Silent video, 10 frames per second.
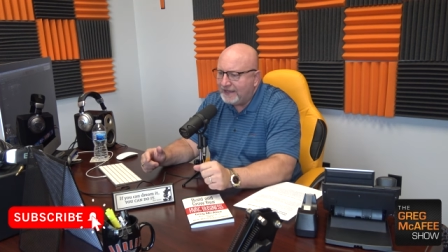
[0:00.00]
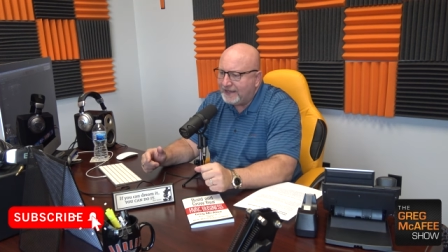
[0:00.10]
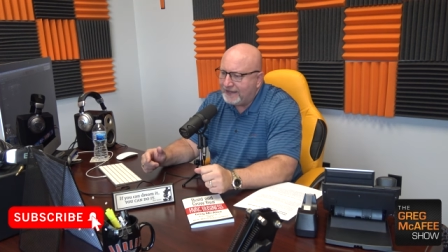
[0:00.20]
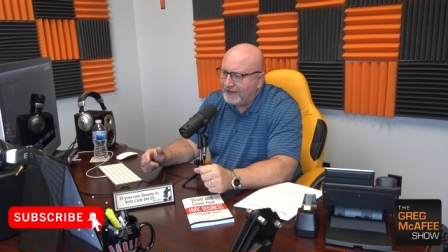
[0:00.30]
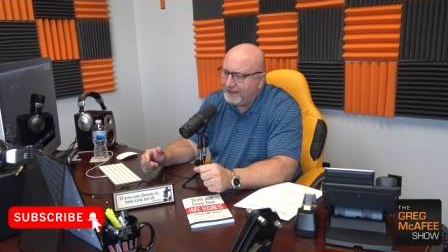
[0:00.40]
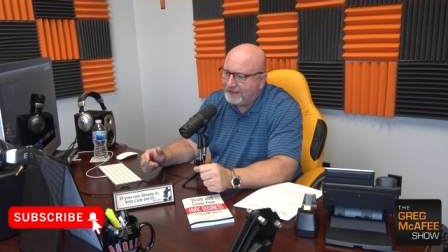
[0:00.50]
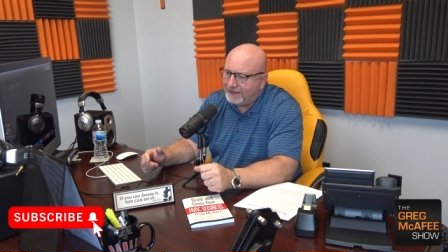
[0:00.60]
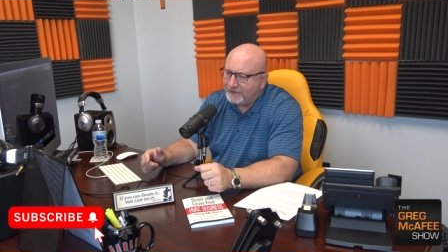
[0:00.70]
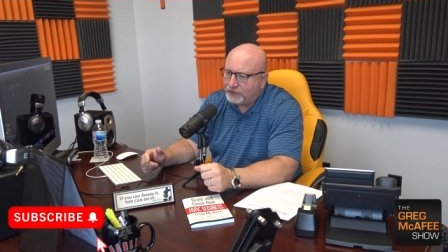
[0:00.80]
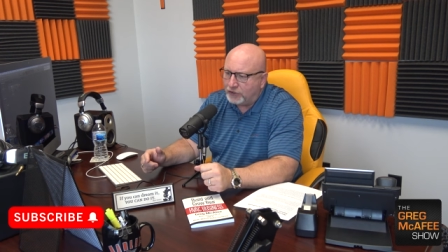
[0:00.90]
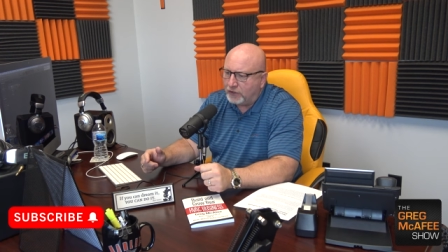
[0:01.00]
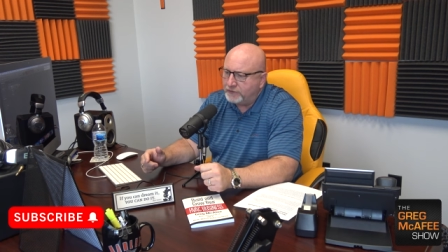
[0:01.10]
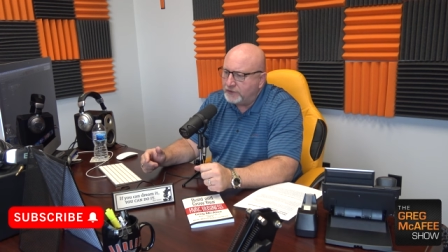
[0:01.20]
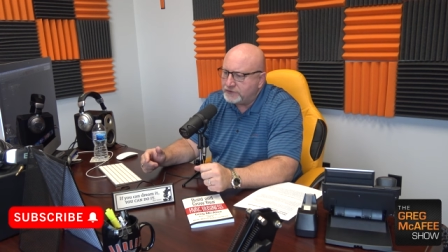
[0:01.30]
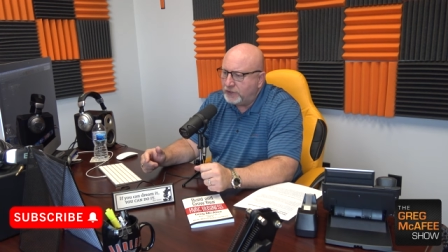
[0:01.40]
and turn
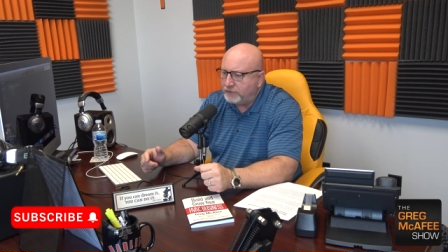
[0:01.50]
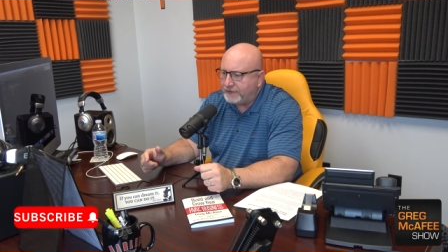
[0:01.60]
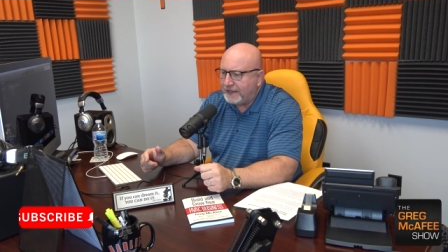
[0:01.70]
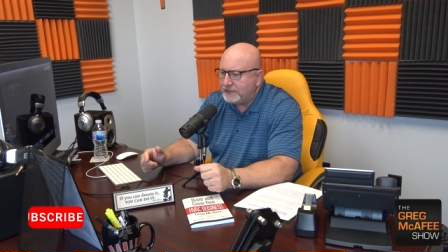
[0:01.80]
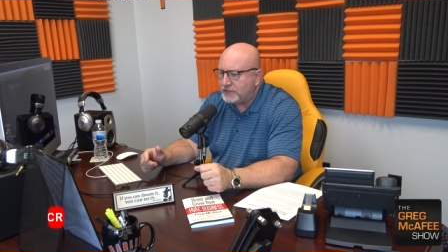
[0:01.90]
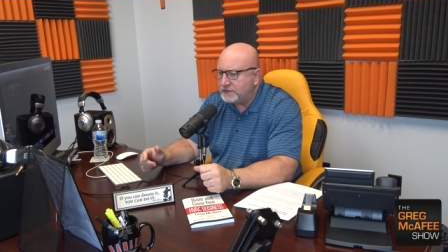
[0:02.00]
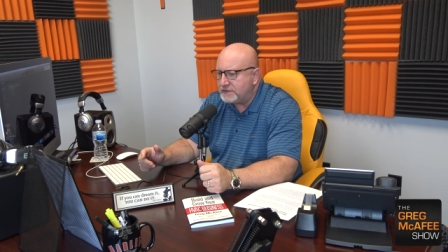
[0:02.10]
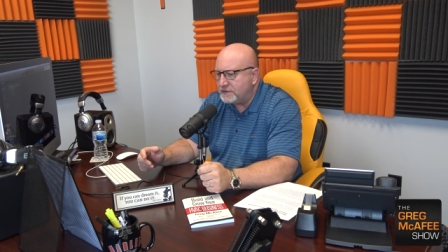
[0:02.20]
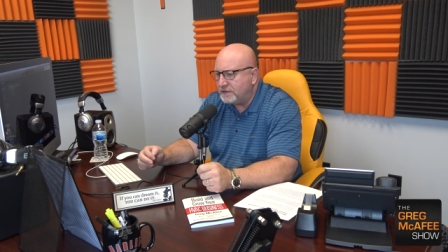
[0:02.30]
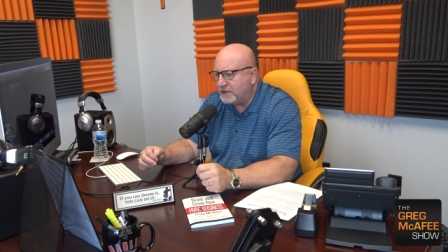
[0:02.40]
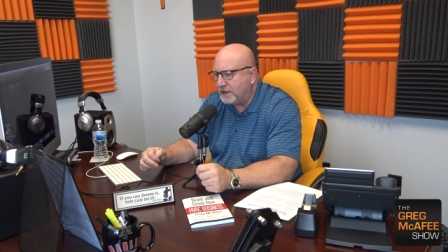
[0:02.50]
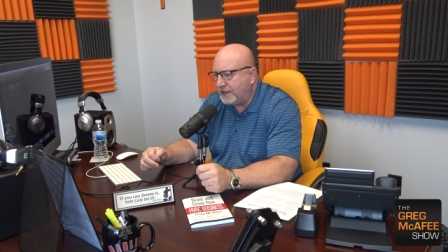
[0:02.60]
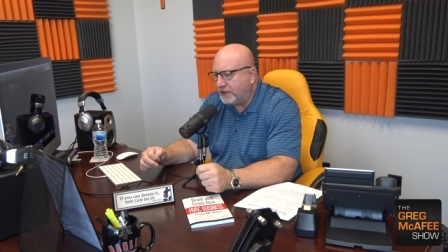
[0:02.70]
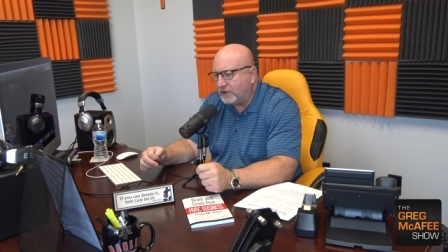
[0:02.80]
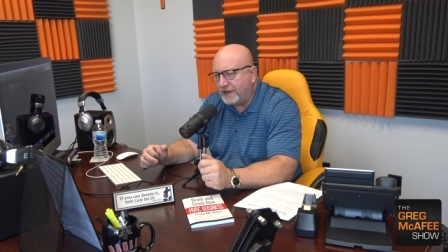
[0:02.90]
on those notifications.
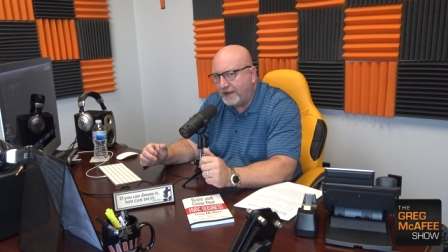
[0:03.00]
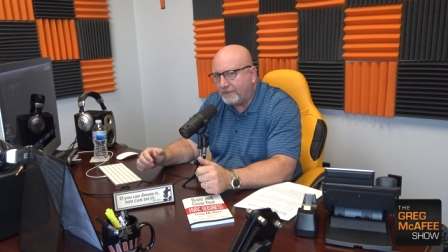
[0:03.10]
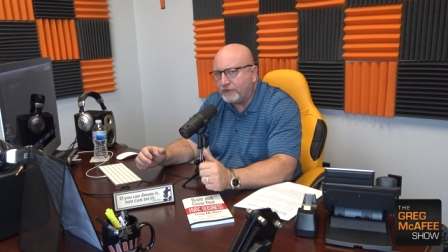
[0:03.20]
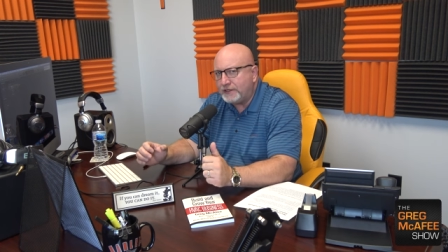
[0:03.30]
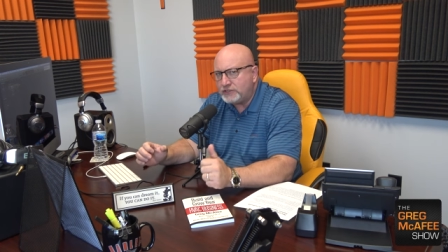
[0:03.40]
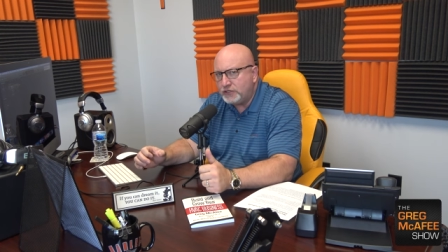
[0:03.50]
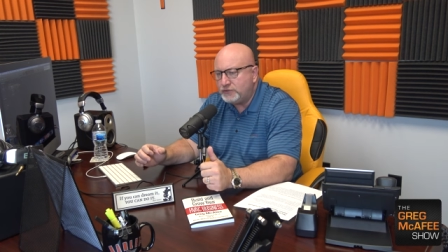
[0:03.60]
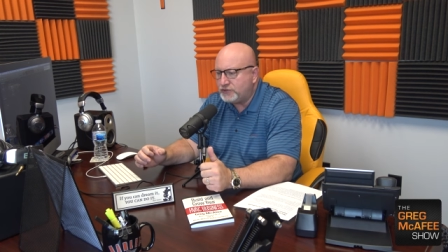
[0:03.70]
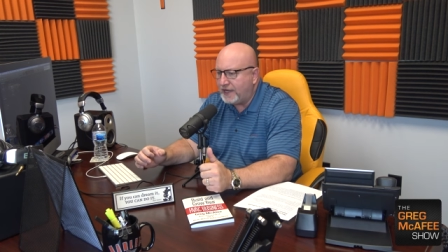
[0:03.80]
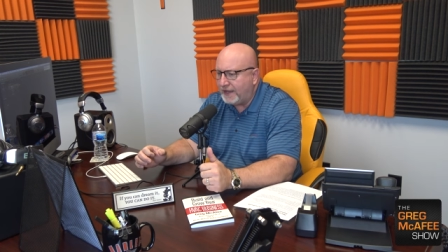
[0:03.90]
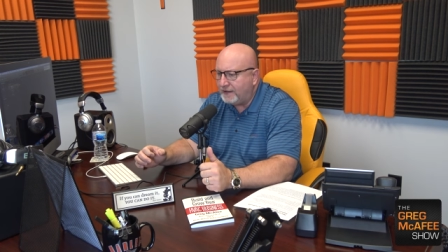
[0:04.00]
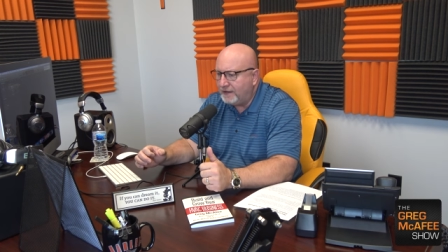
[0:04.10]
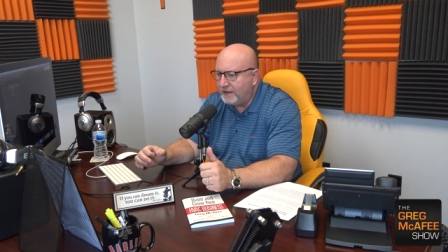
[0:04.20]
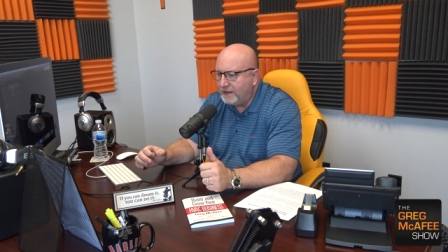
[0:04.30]
And on every Tuesday,